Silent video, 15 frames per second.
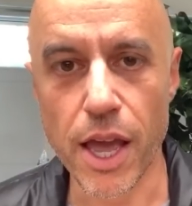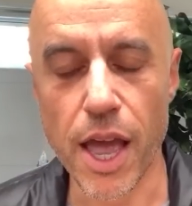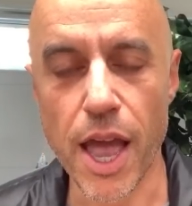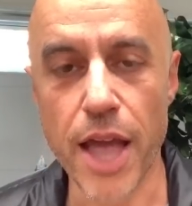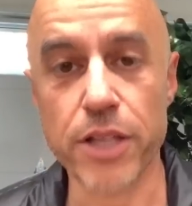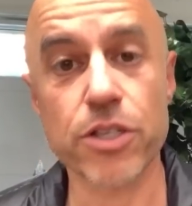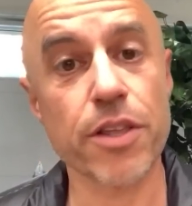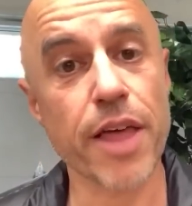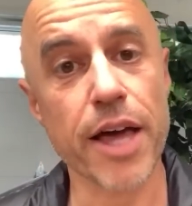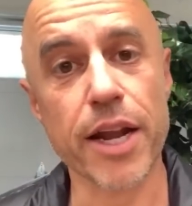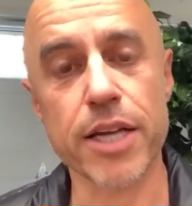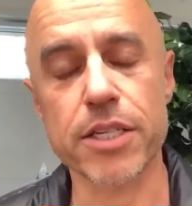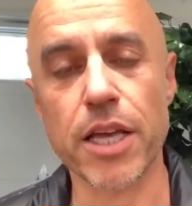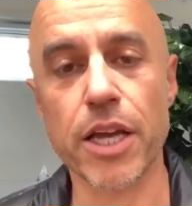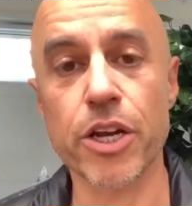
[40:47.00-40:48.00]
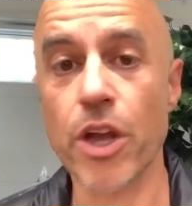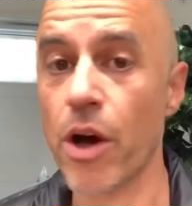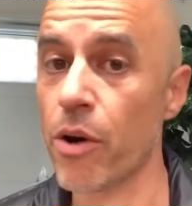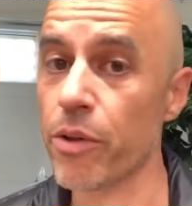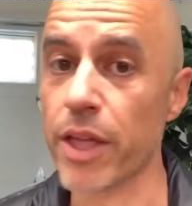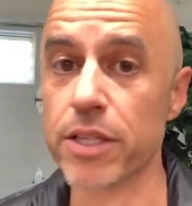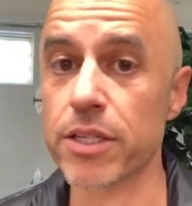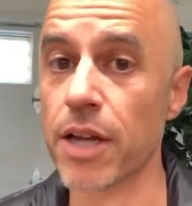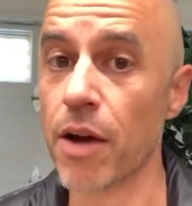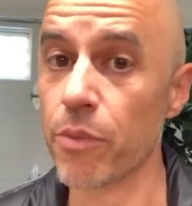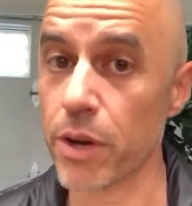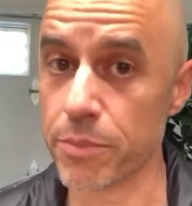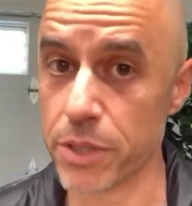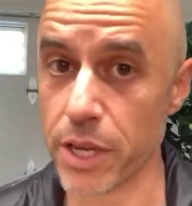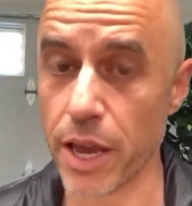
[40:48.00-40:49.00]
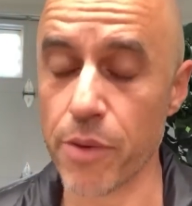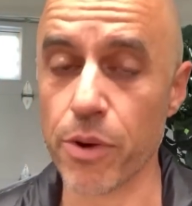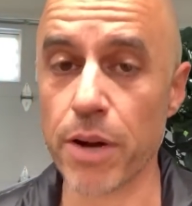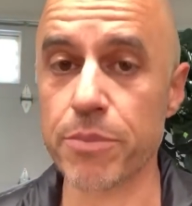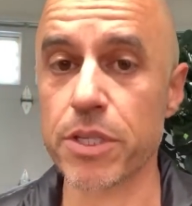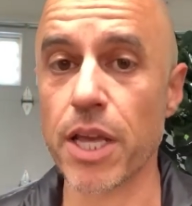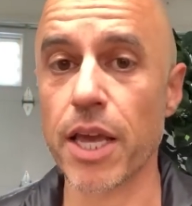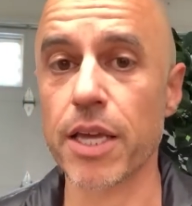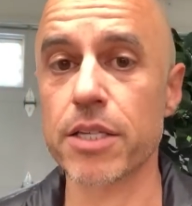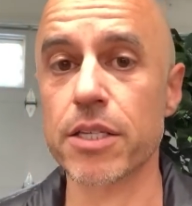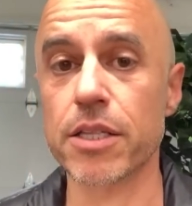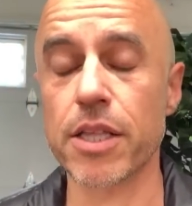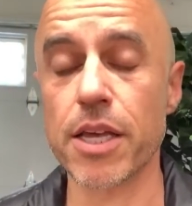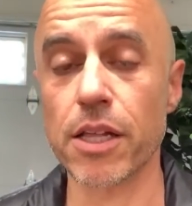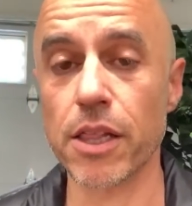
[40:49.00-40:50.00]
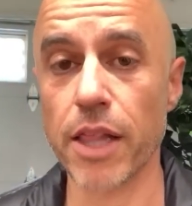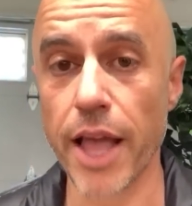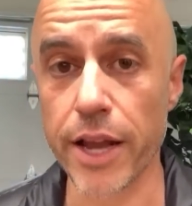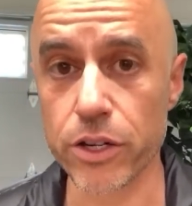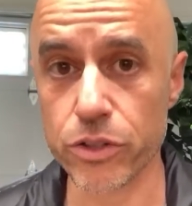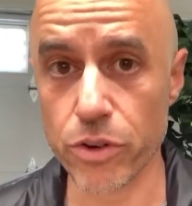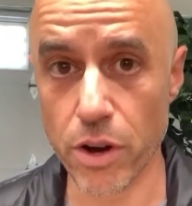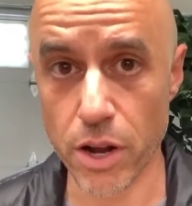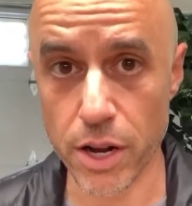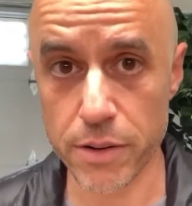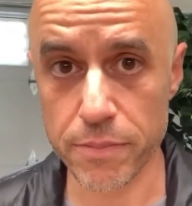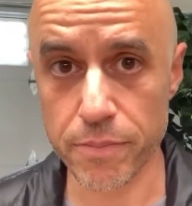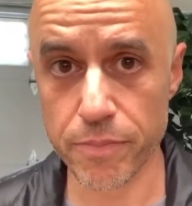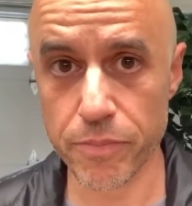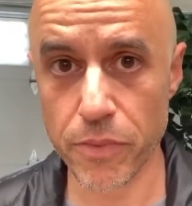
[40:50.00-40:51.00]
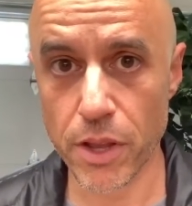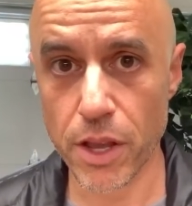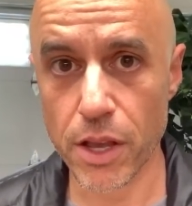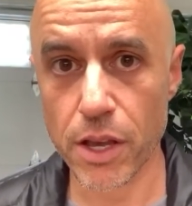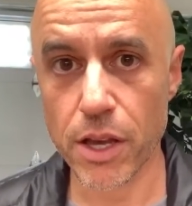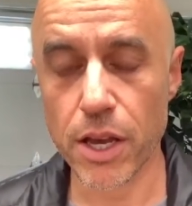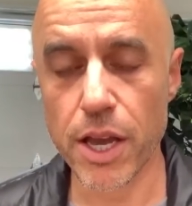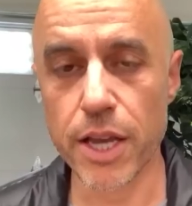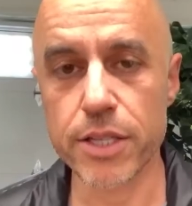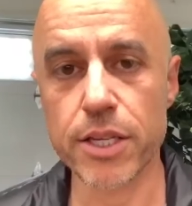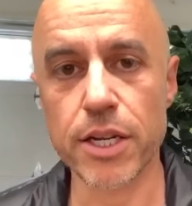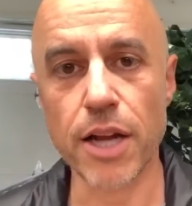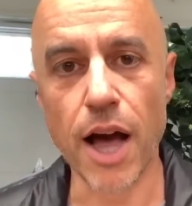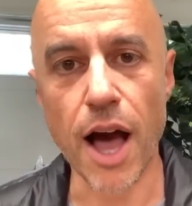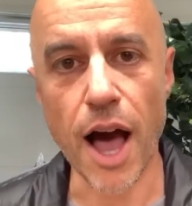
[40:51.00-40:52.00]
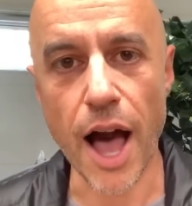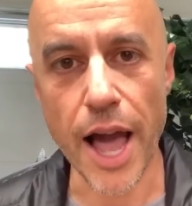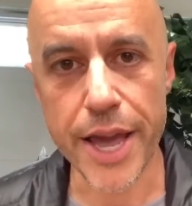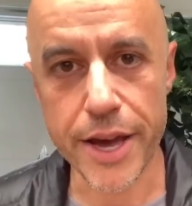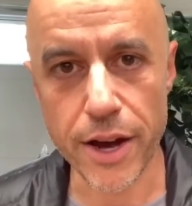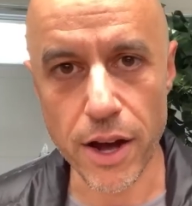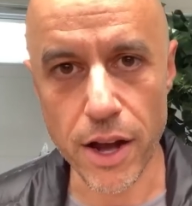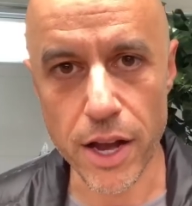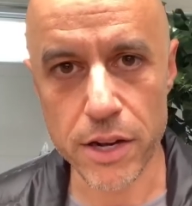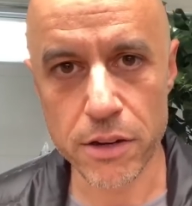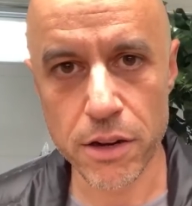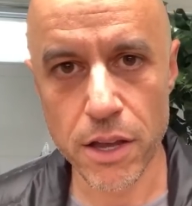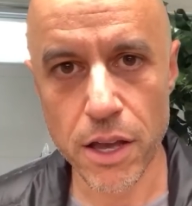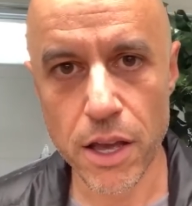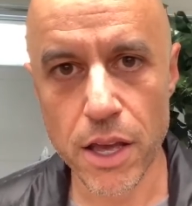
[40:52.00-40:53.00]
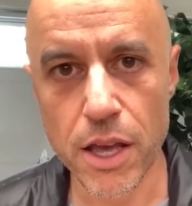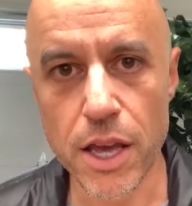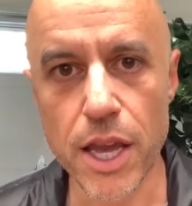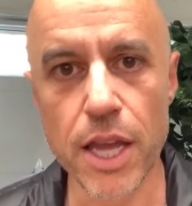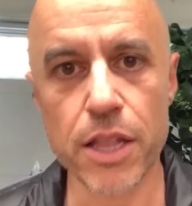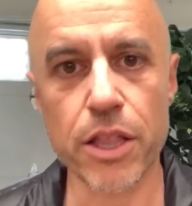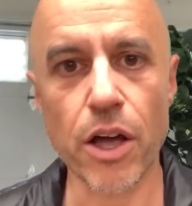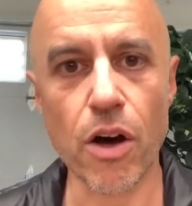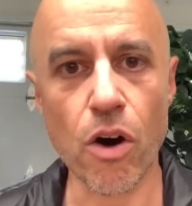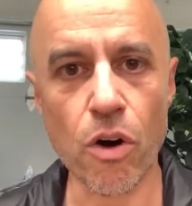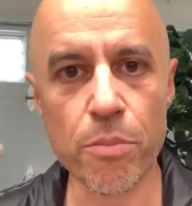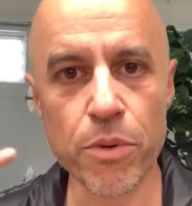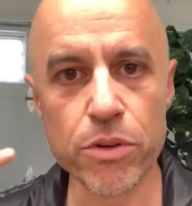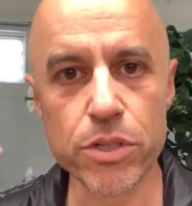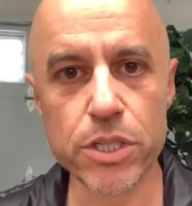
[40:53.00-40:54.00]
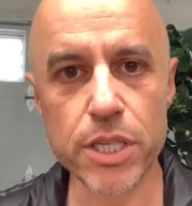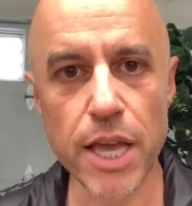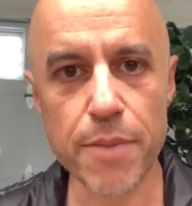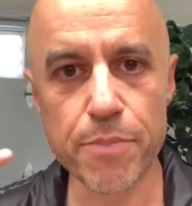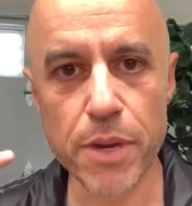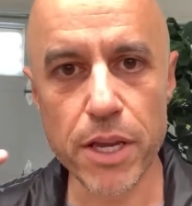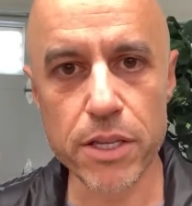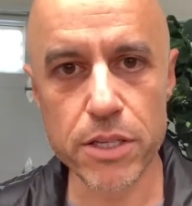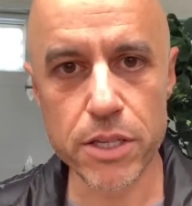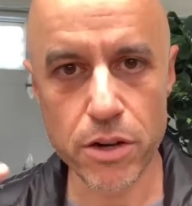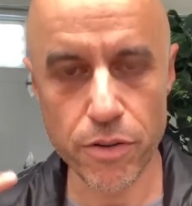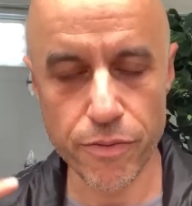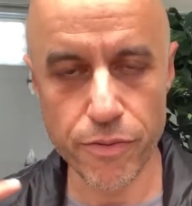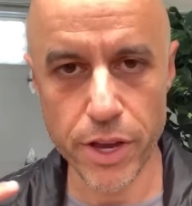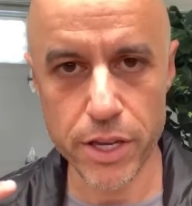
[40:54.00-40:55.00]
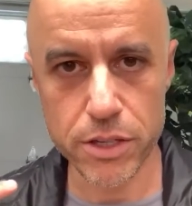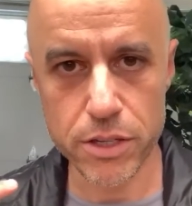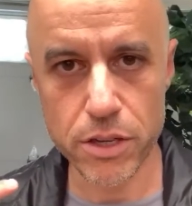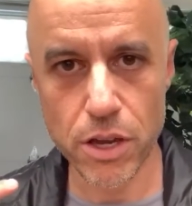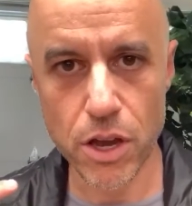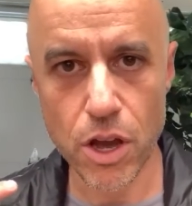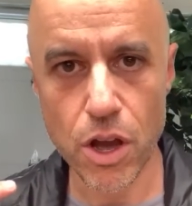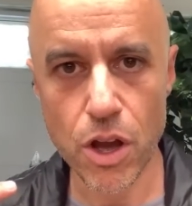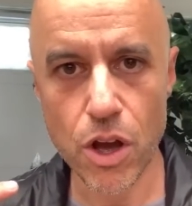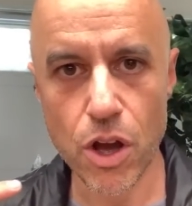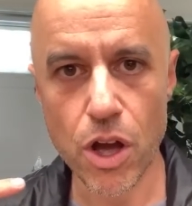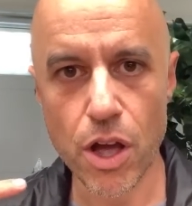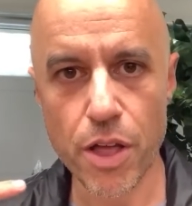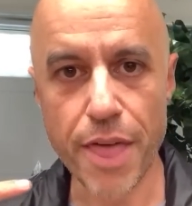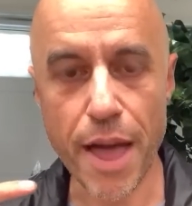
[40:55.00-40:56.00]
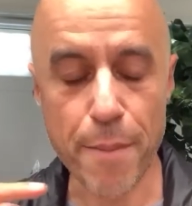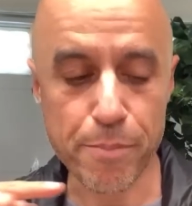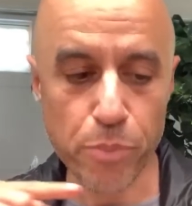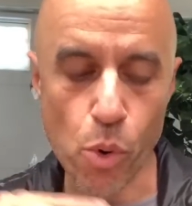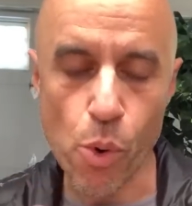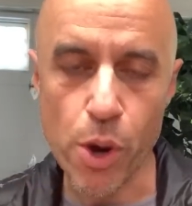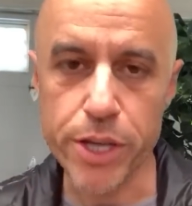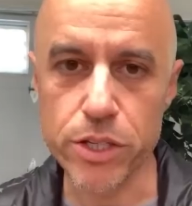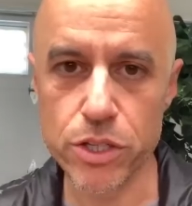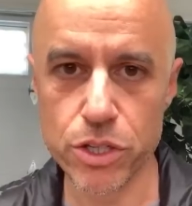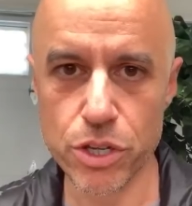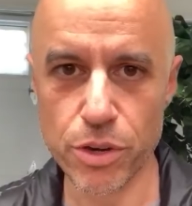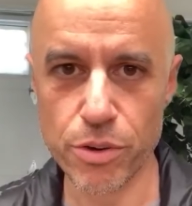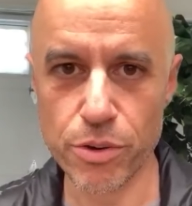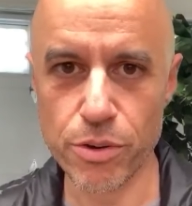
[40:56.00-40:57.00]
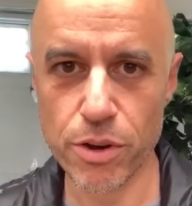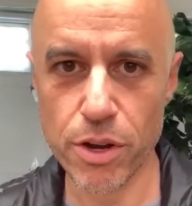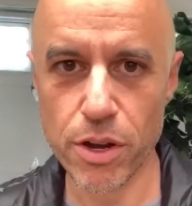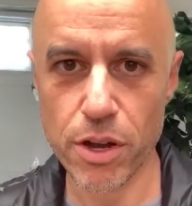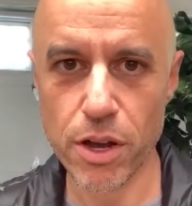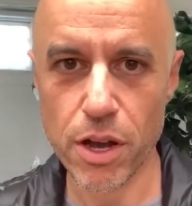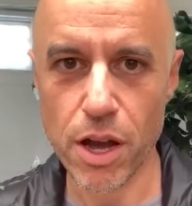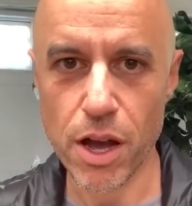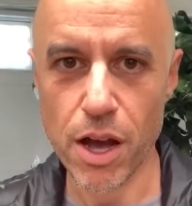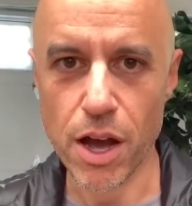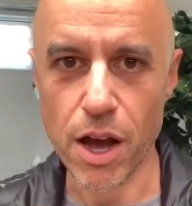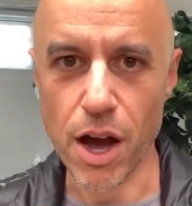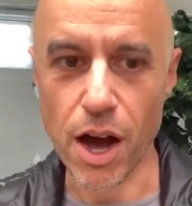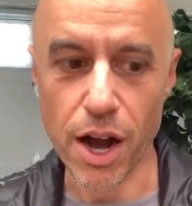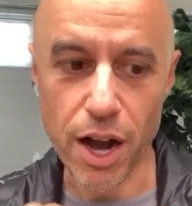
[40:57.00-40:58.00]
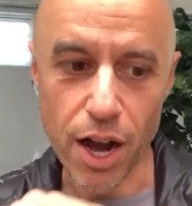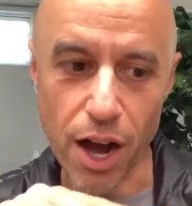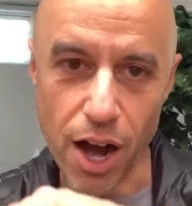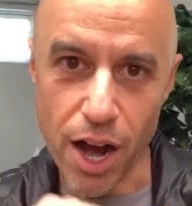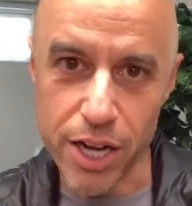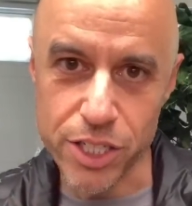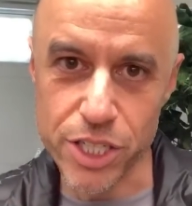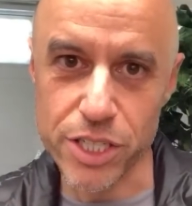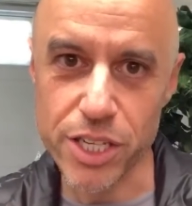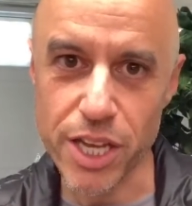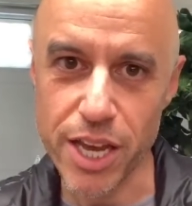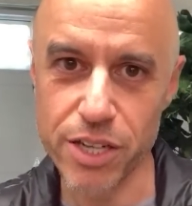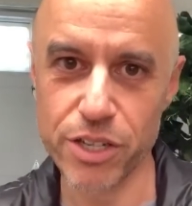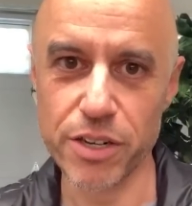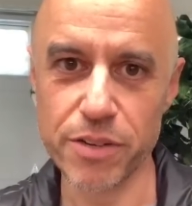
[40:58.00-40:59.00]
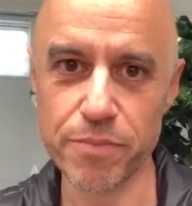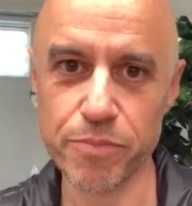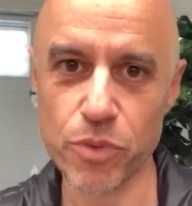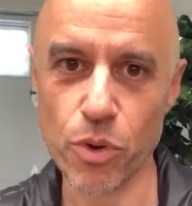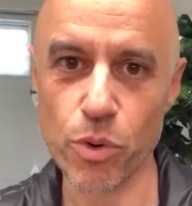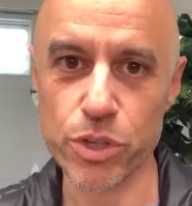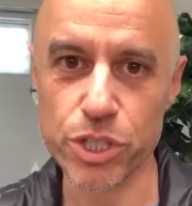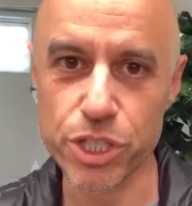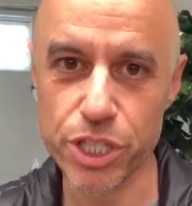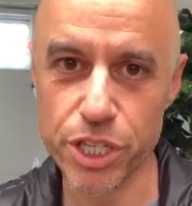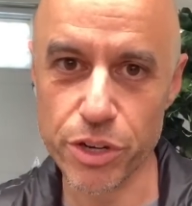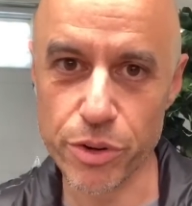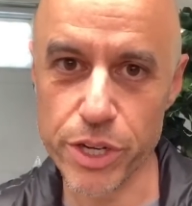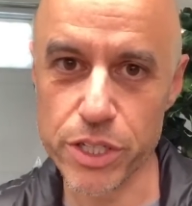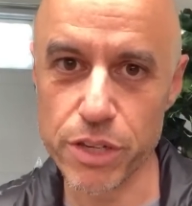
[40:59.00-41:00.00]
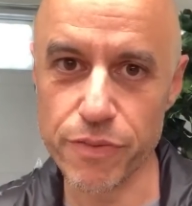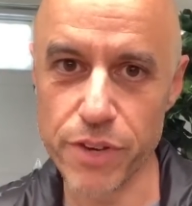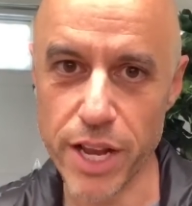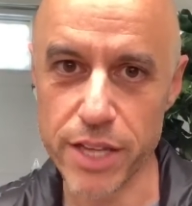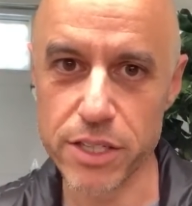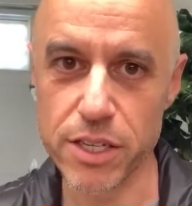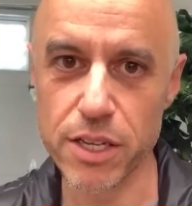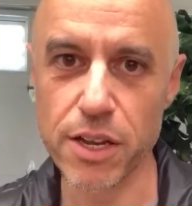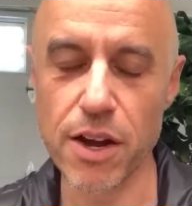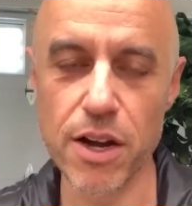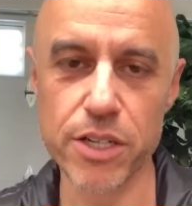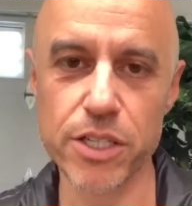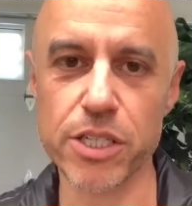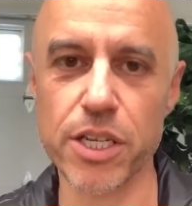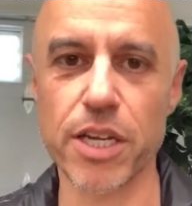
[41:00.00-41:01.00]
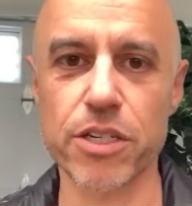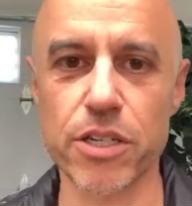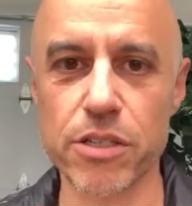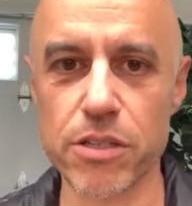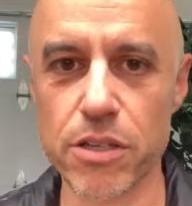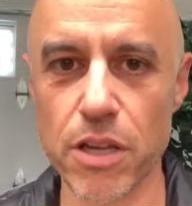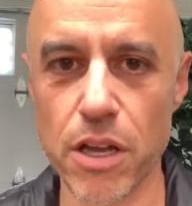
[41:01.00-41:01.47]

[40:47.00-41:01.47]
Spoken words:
And to that I say, no, that's not what I'm saying. What I'm saying is the electron is an icon in the Homo sapiens interface that points to a conscious agent or series of nested conscious agents